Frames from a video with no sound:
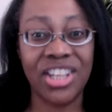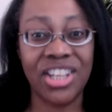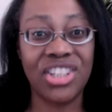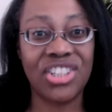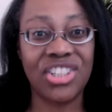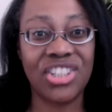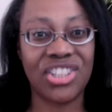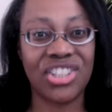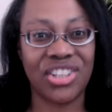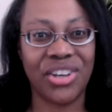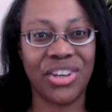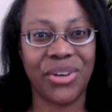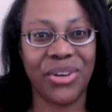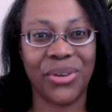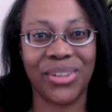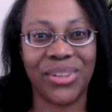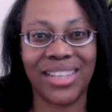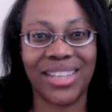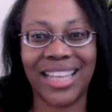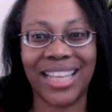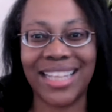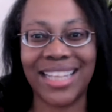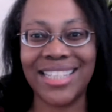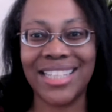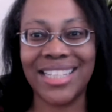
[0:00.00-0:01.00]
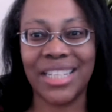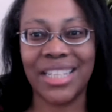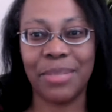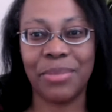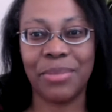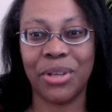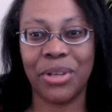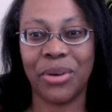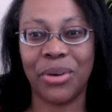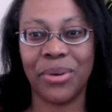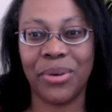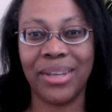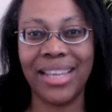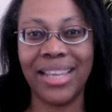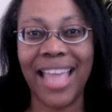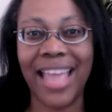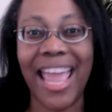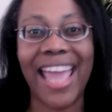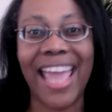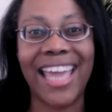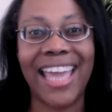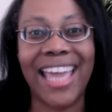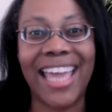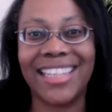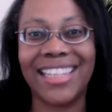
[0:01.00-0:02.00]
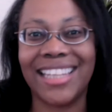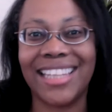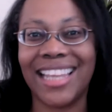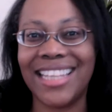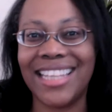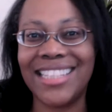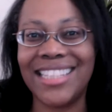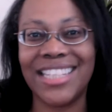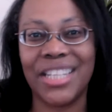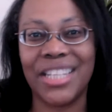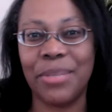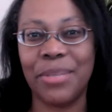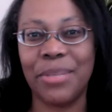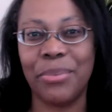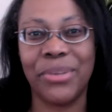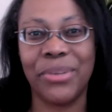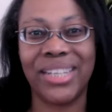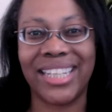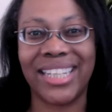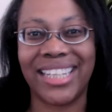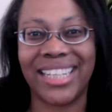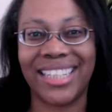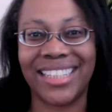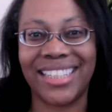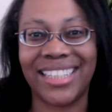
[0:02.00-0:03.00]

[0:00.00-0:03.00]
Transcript: So let's keep going and let's keep reading.